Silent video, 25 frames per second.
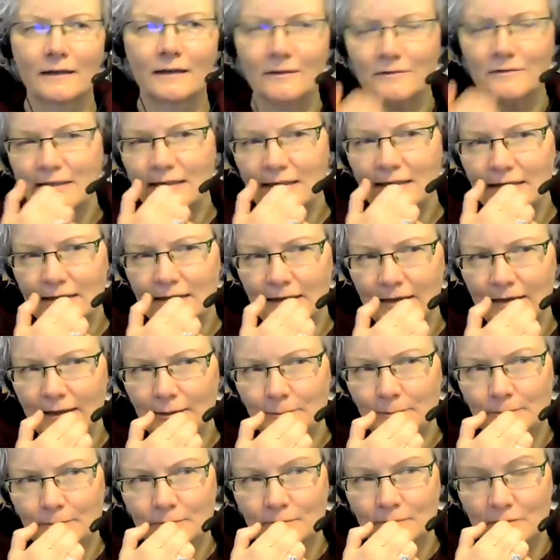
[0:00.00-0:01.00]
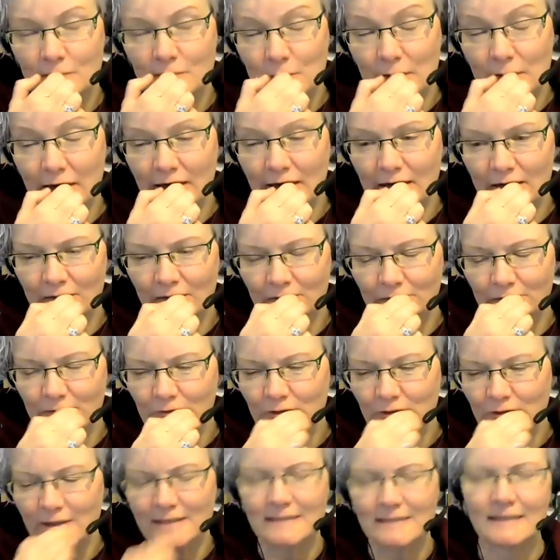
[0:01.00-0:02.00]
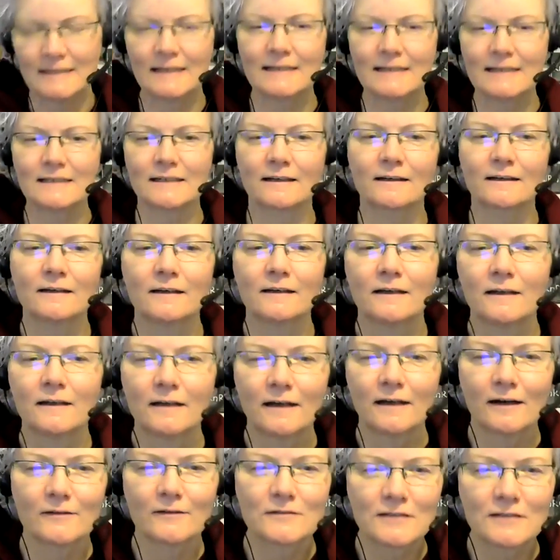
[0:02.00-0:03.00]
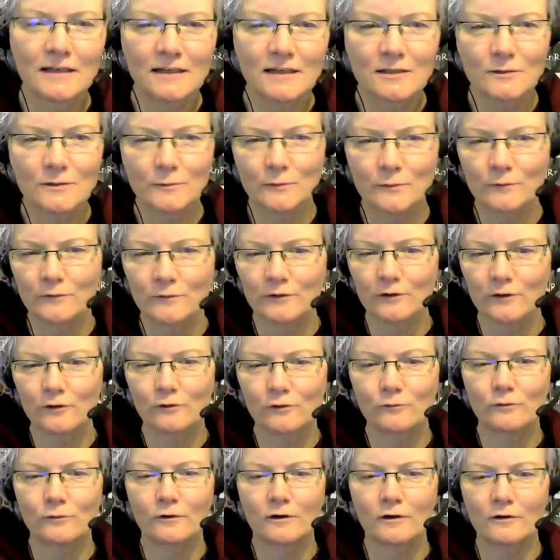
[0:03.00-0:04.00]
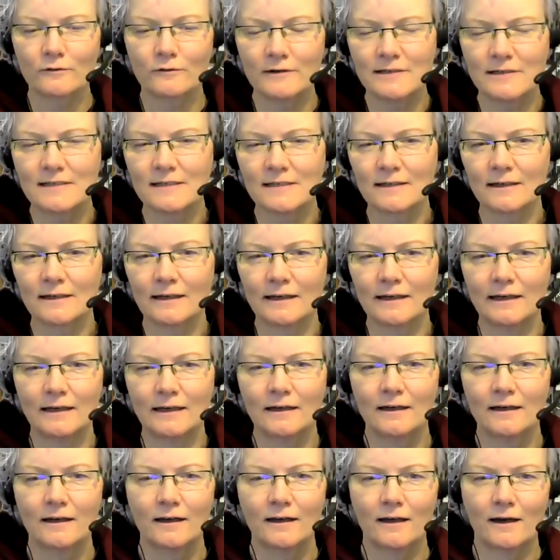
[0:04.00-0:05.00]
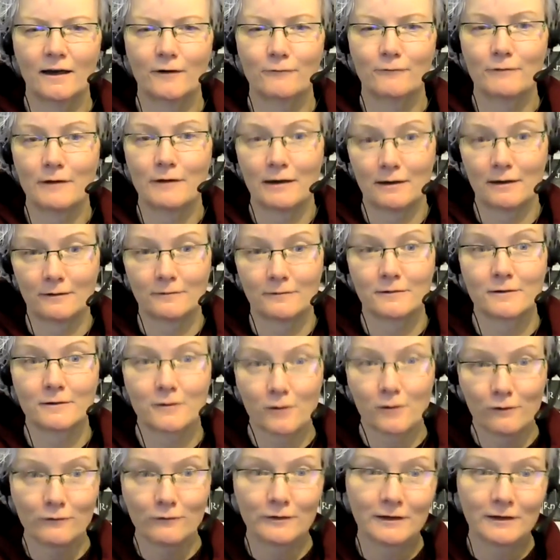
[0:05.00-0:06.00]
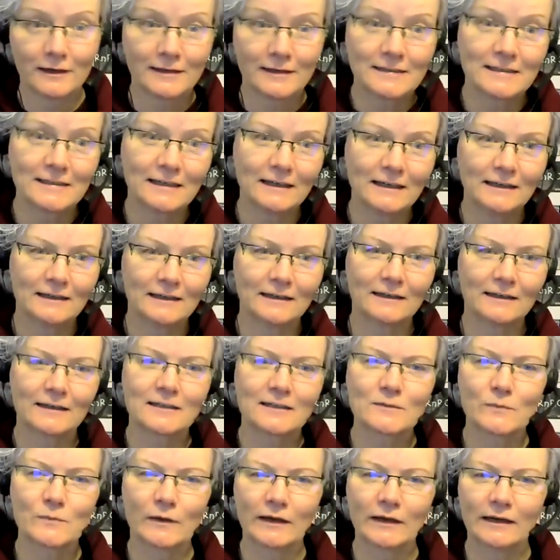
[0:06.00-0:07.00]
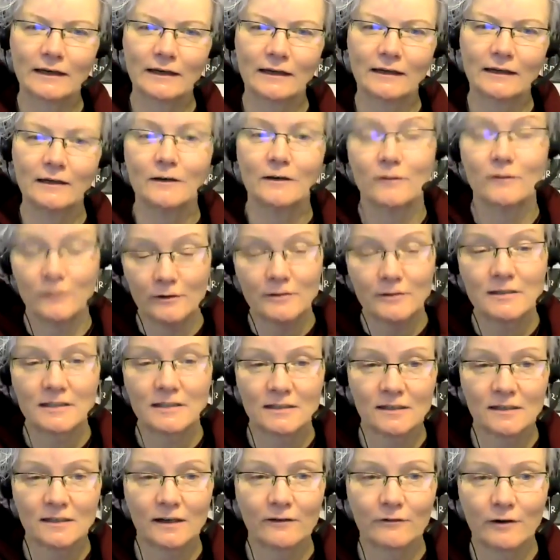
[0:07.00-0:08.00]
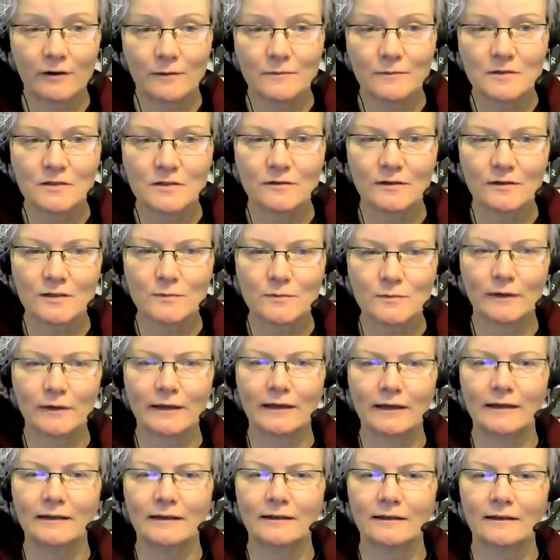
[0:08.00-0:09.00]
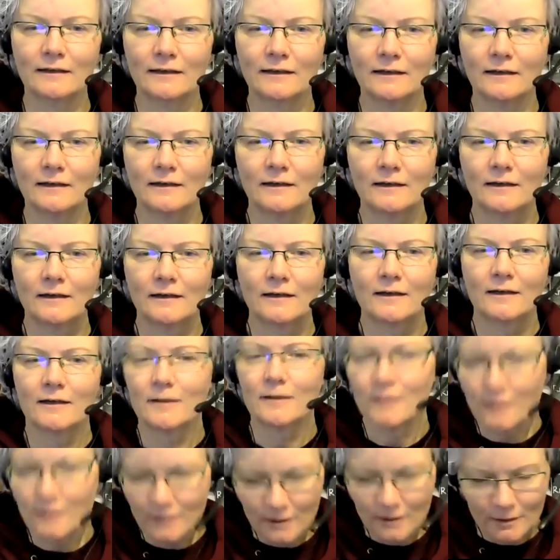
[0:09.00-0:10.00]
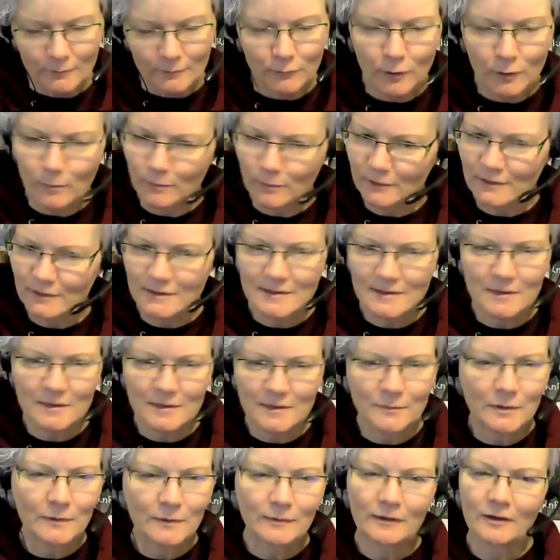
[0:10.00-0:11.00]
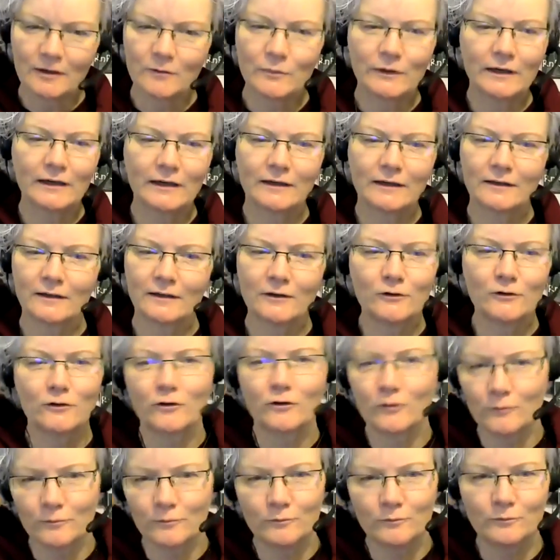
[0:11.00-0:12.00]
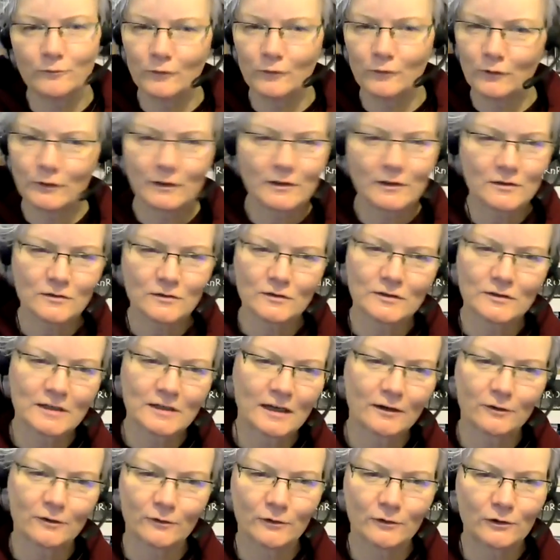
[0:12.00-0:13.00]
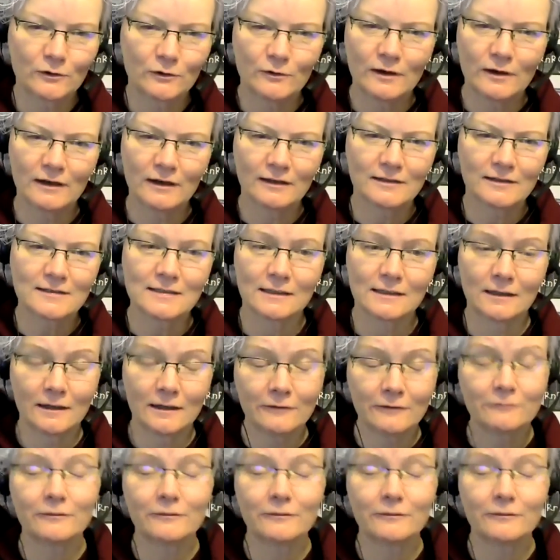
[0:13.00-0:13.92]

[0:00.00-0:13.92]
seen, speaking of translating, I've seen some of your work recently around COVID-19 and explaining, you know, using diagrams to explain the bubbles that people can be in and who can associate with who else. And I